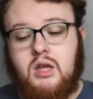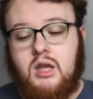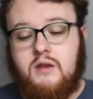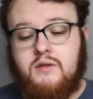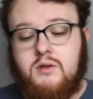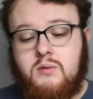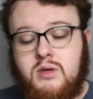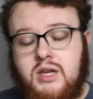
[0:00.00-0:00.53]

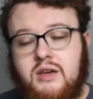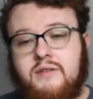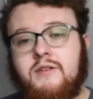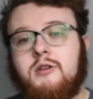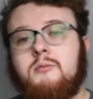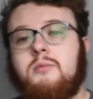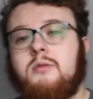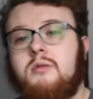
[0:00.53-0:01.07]
If you give
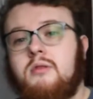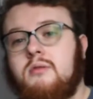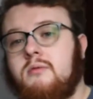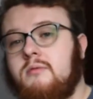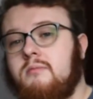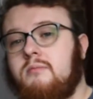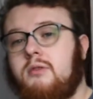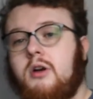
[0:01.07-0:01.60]
up
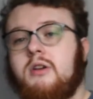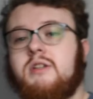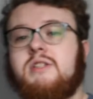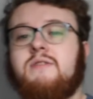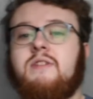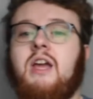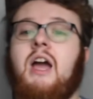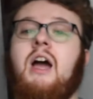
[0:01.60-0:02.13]
products
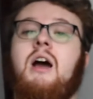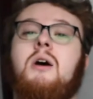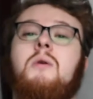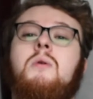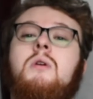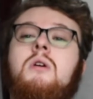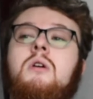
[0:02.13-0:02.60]
of cow